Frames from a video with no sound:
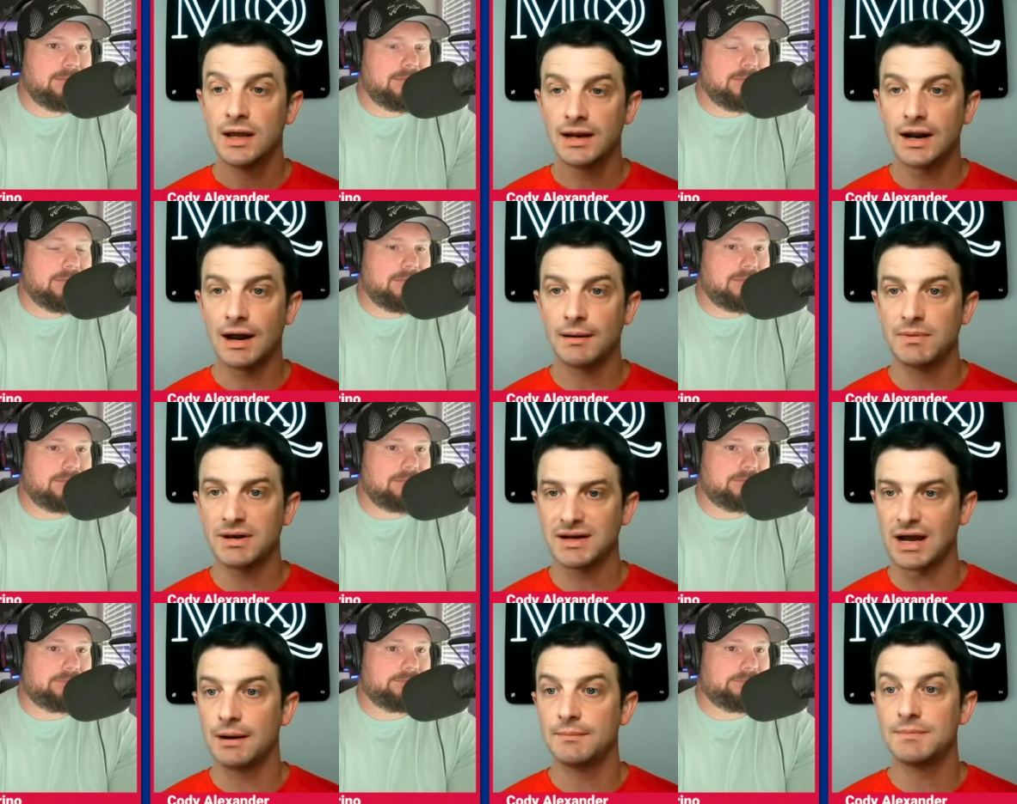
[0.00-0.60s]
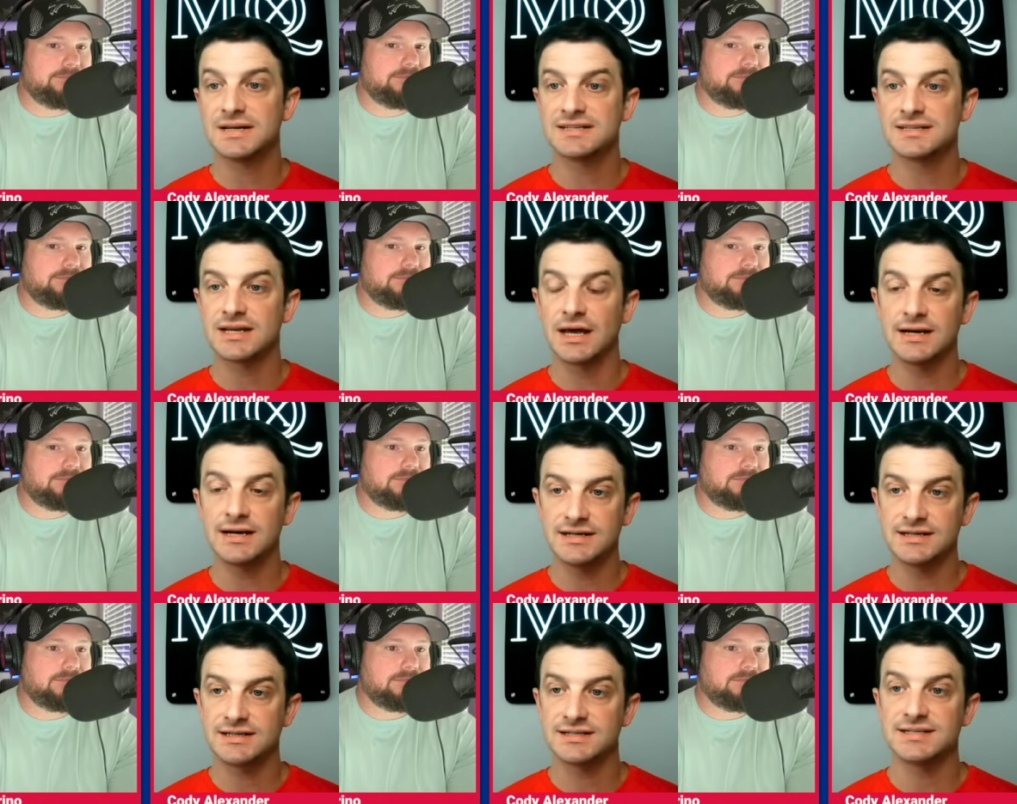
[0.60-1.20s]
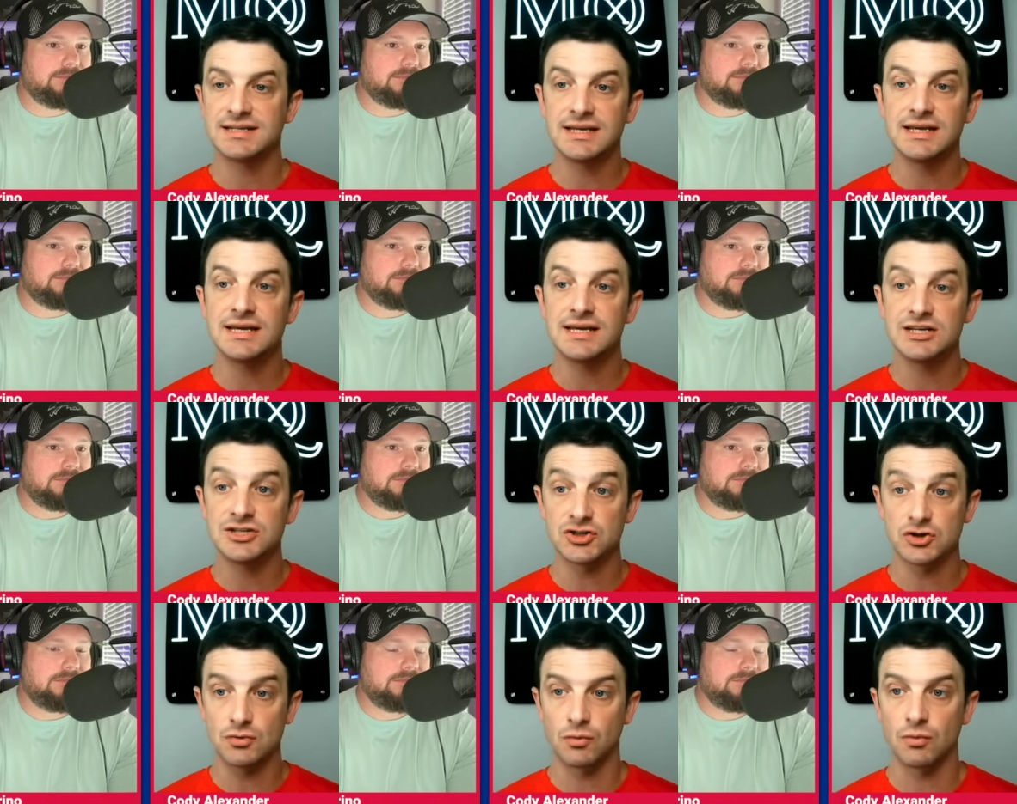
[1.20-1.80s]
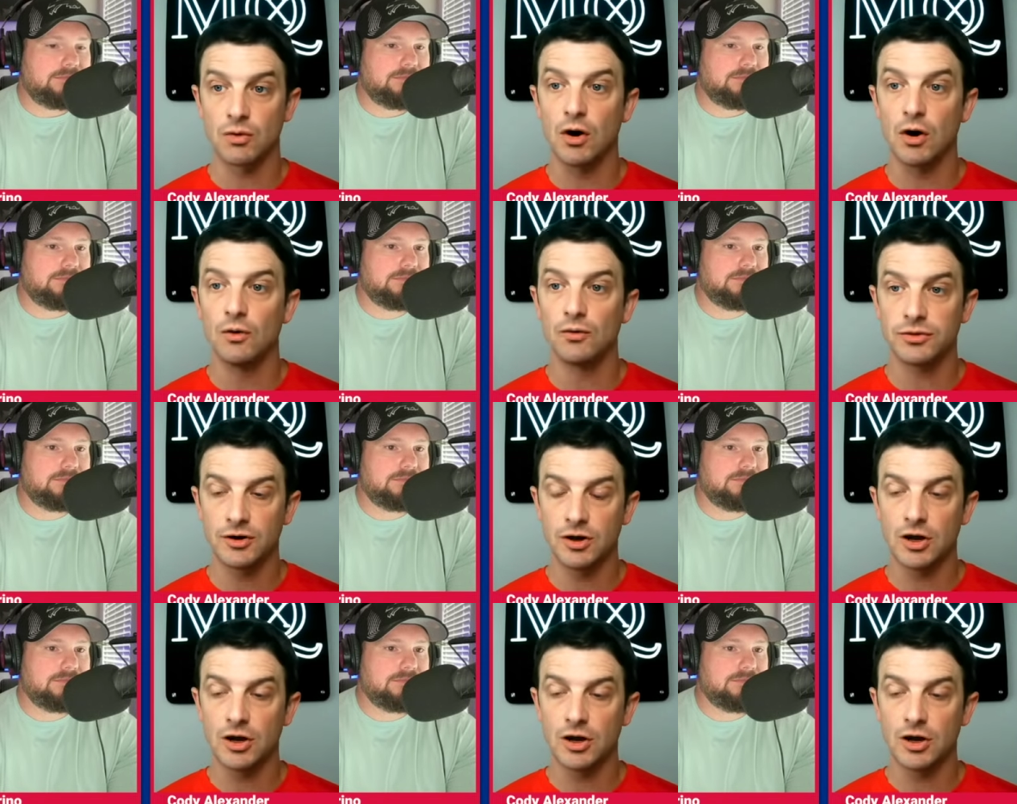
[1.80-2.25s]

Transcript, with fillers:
Speaker 1: And I'm I'm excited to see his growth